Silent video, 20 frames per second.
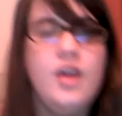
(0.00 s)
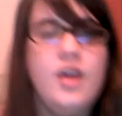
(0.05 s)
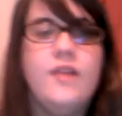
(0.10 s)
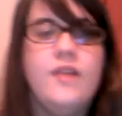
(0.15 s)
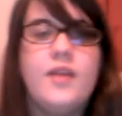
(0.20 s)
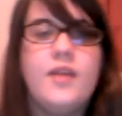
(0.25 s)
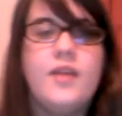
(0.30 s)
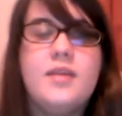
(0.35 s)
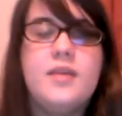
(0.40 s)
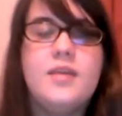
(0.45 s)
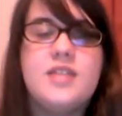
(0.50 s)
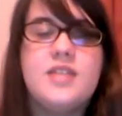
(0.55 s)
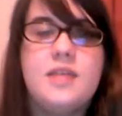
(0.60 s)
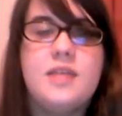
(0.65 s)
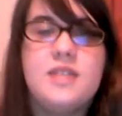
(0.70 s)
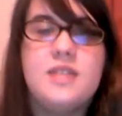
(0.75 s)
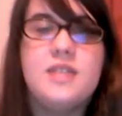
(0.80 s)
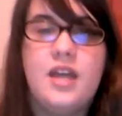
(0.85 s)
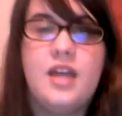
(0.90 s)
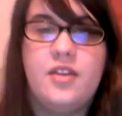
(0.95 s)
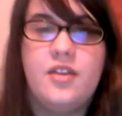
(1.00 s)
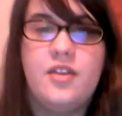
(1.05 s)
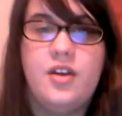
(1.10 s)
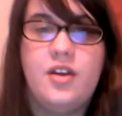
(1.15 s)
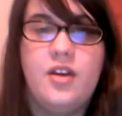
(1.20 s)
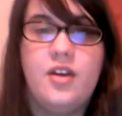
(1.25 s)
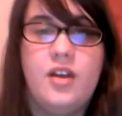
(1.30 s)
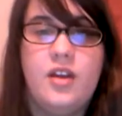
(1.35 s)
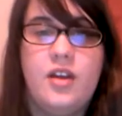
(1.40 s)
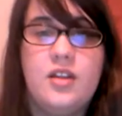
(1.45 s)
Families came
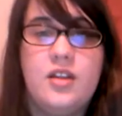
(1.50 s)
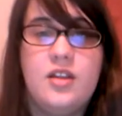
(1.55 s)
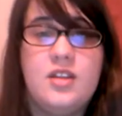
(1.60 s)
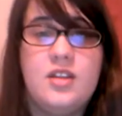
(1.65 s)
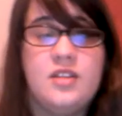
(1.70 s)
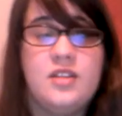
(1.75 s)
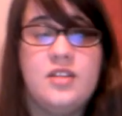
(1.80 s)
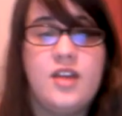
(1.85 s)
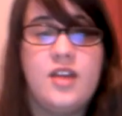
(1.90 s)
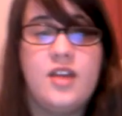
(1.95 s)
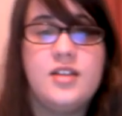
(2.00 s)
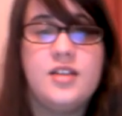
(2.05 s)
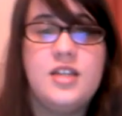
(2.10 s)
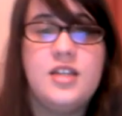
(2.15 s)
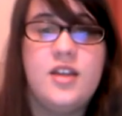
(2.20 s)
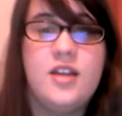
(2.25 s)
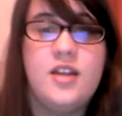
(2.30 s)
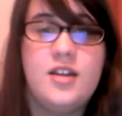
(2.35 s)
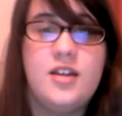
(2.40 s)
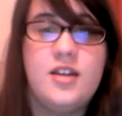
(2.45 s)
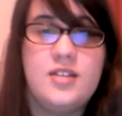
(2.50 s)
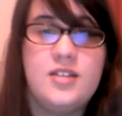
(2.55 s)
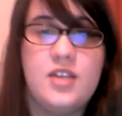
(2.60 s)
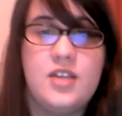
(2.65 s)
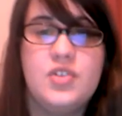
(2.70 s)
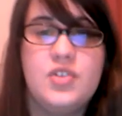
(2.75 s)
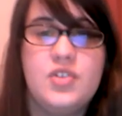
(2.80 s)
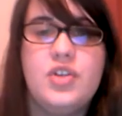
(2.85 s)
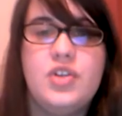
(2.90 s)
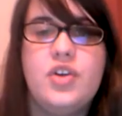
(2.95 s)
together in
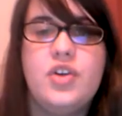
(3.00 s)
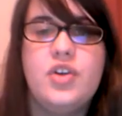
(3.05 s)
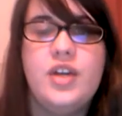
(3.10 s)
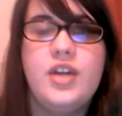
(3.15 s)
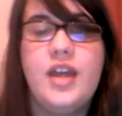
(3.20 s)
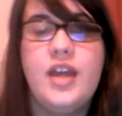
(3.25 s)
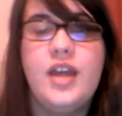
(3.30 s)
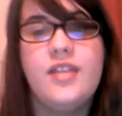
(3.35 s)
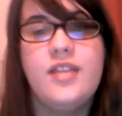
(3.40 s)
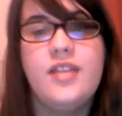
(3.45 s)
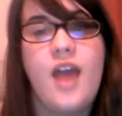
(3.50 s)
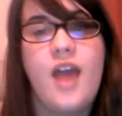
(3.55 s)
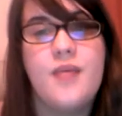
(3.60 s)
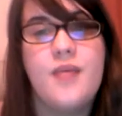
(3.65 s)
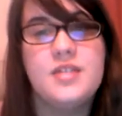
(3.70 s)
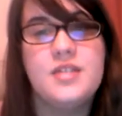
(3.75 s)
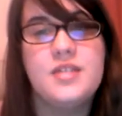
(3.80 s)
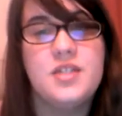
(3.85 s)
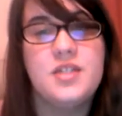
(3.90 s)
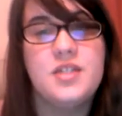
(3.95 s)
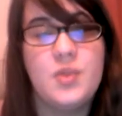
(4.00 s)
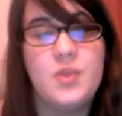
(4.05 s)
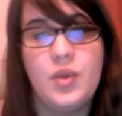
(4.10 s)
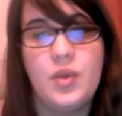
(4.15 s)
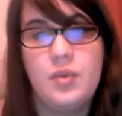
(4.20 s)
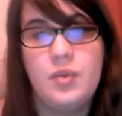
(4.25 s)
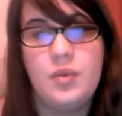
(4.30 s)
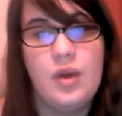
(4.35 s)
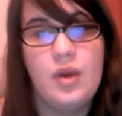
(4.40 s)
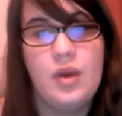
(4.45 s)
1996 to create the
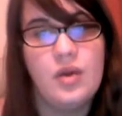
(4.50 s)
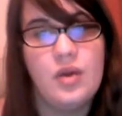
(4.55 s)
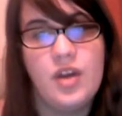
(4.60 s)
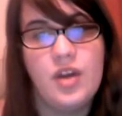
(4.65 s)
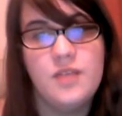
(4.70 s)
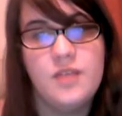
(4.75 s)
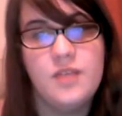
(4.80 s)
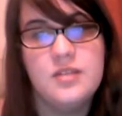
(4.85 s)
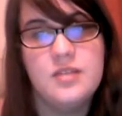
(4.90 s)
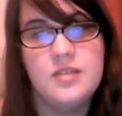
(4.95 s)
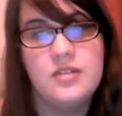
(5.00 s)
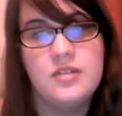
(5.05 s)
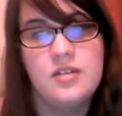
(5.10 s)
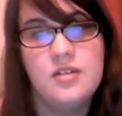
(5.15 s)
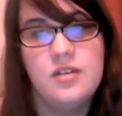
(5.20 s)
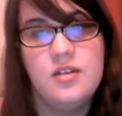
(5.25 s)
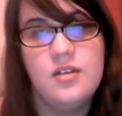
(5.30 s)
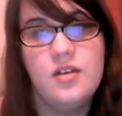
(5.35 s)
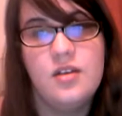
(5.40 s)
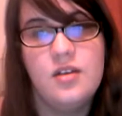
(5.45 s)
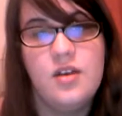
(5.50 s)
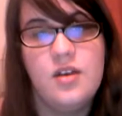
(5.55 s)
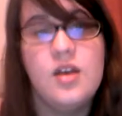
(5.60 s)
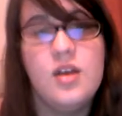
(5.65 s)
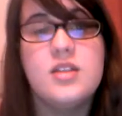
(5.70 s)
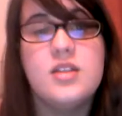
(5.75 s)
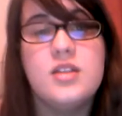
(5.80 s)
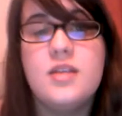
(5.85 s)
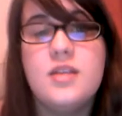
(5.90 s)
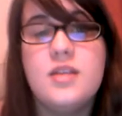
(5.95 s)
abstinence-only programs.
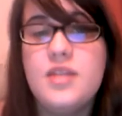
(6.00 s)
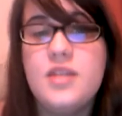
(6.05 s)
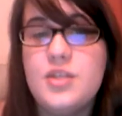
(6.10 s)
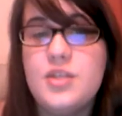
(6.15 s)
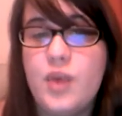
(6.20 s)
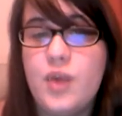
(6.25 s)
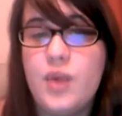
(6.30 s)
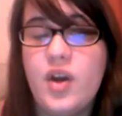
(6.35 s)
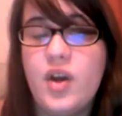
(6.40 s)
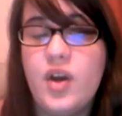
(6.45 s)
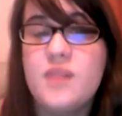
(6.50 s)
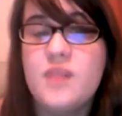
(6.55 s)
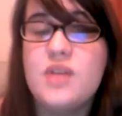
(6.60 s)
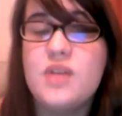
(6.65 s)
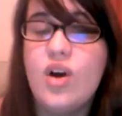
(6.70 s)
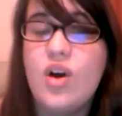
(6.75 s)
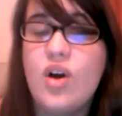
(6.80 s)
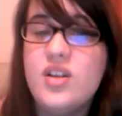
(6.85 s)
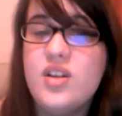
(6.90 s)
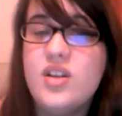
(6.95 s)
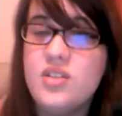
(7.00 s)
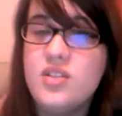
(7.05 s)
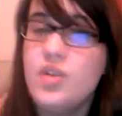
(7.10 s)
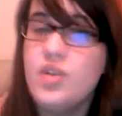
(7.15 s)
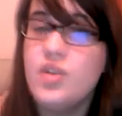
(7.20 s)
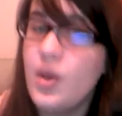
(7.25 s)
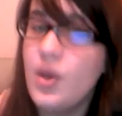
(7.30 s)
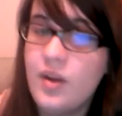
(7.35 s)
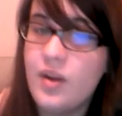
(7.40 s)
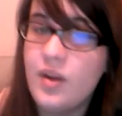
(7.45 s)
Some of these programs are still
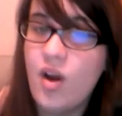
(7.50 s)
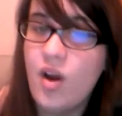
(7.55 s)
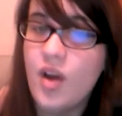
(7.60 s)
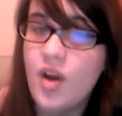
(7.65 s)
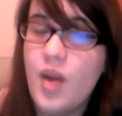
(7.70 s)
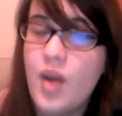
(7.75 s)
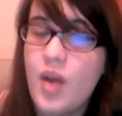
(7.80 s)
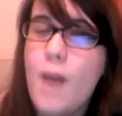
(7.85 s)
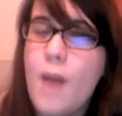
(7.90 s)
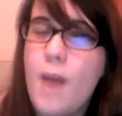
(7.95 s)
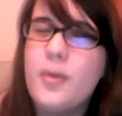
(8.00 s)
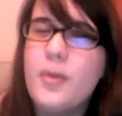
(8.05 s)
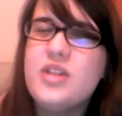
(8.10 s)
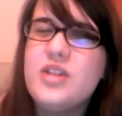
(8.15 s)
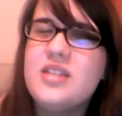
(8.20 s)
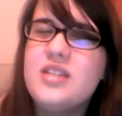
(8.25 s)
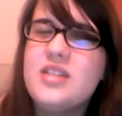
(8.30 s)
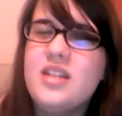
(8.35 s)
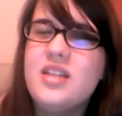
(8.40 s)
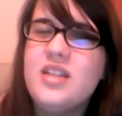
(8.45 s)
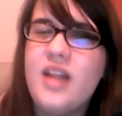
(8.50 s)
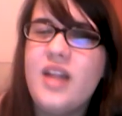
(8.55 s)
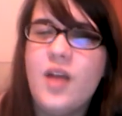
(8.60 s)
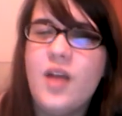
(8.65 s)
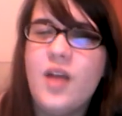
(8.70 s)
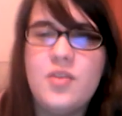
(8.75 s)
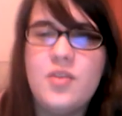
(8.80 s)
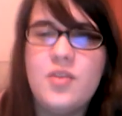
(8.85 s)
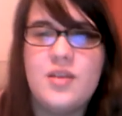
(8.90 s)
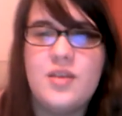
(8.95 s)
going on, but are sending
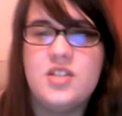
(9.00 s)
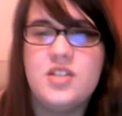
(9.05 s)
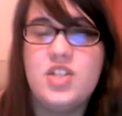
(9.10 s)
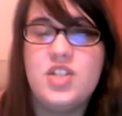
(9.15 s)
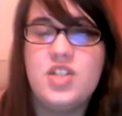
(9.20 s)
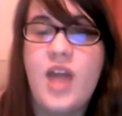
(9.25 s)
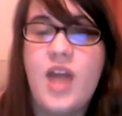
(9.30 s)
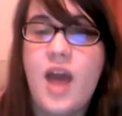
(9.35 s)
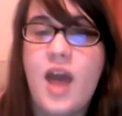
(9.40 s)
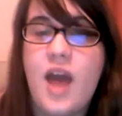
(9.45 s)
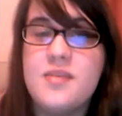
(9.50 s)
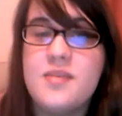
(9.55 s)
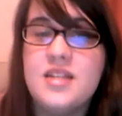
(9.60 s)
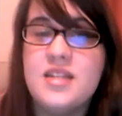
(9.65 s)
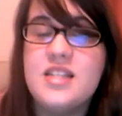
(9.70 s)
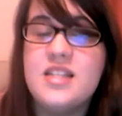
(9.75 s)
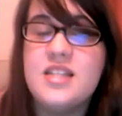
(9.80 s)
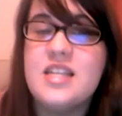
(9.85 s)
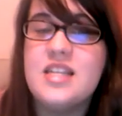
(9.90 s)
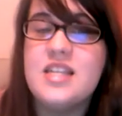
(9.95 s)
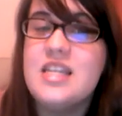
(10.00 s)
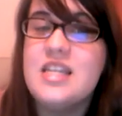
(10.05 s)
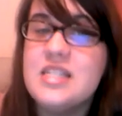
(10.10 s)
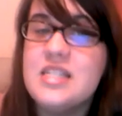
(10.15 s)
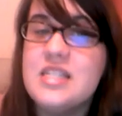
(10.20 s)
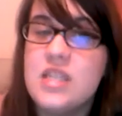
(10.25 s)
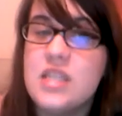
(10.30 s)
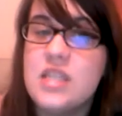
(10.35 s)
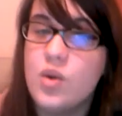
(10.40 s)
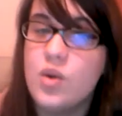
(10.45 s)
out the message that abstinence
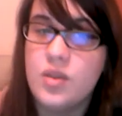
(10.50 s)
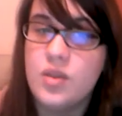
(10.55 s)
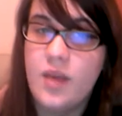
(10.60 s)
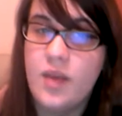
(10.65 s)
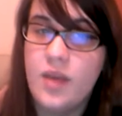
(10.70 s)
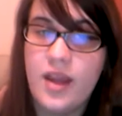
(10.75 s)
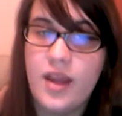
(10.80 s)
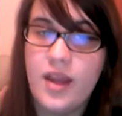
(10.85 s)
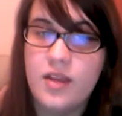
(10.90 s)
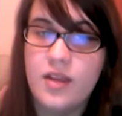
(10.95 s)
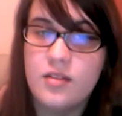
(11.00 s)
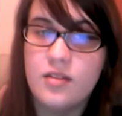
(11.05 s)
is the only way.